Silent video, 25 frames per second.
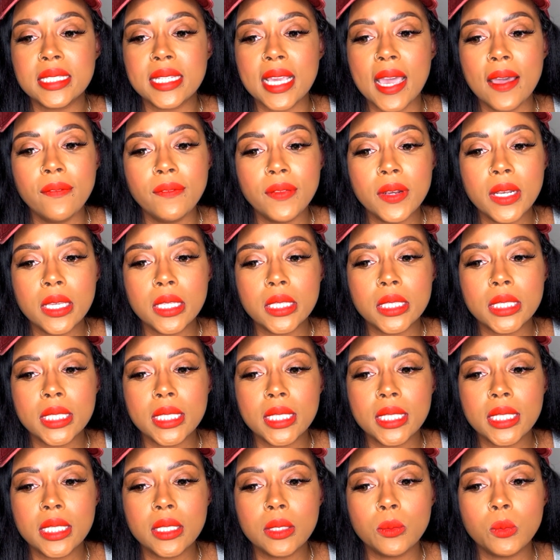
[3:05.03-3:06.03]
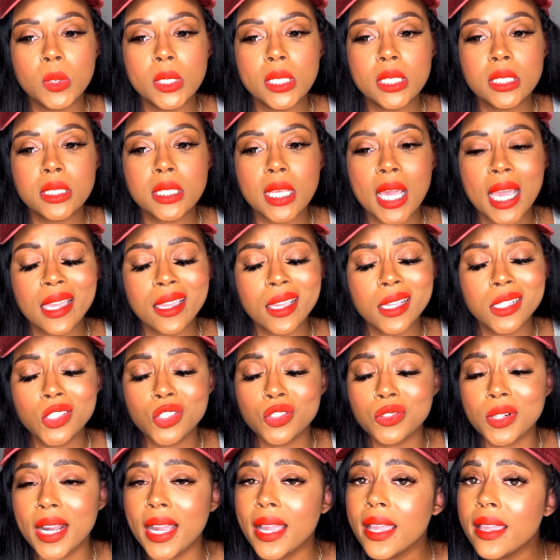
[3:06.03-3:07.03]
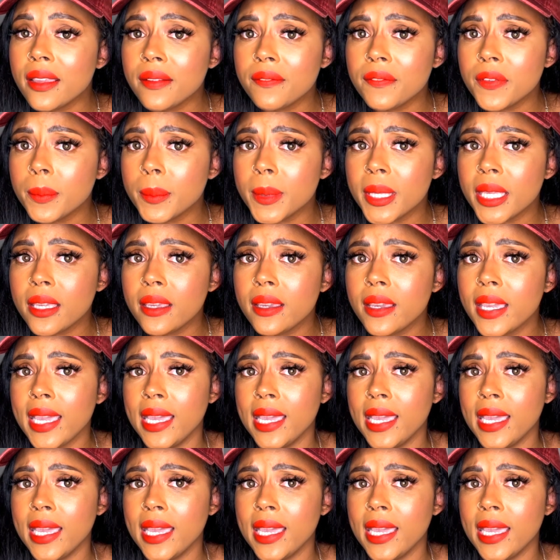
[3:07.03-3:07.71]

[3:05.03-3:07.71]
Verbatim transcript: definitely was, I guess, trying for me,